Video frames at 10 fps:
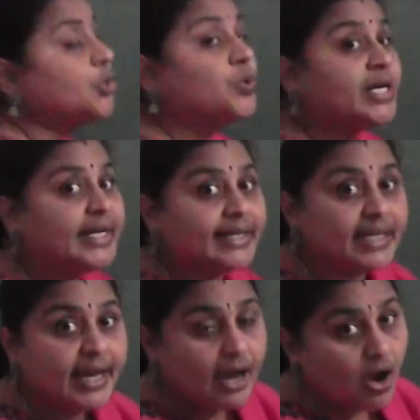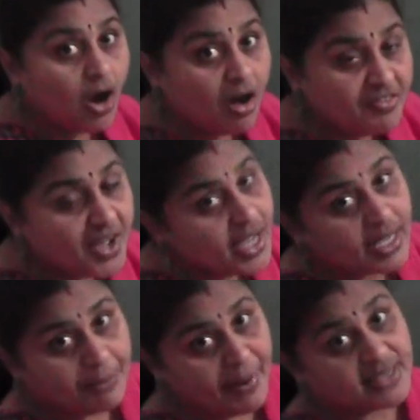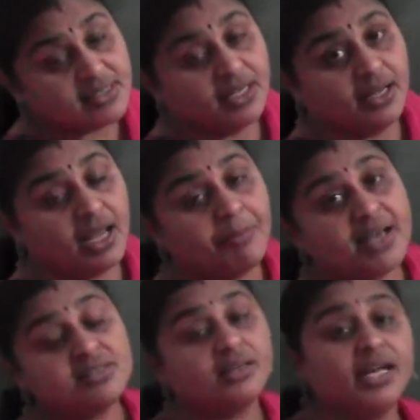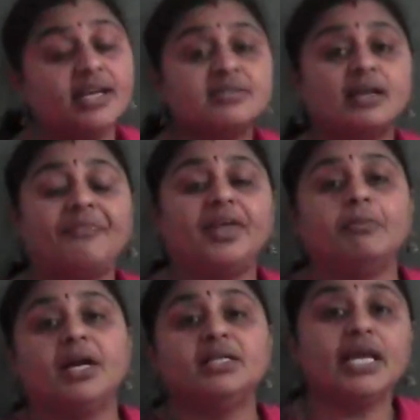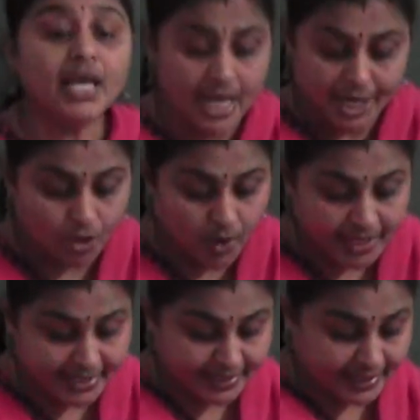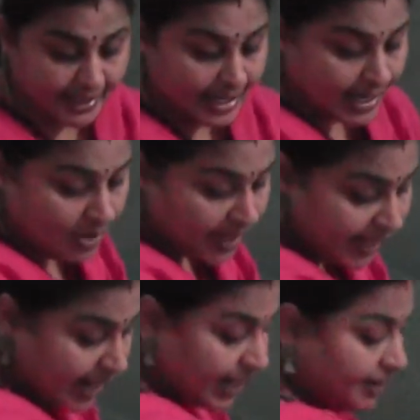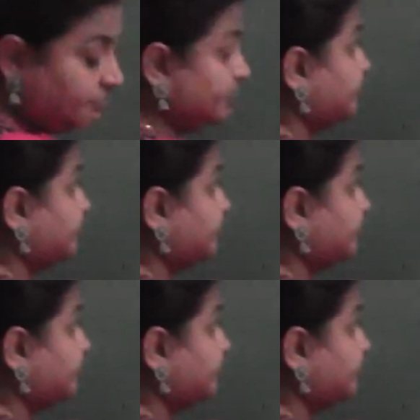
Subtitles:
unit of capacity. Capacity is nothing but the quantity. Now I have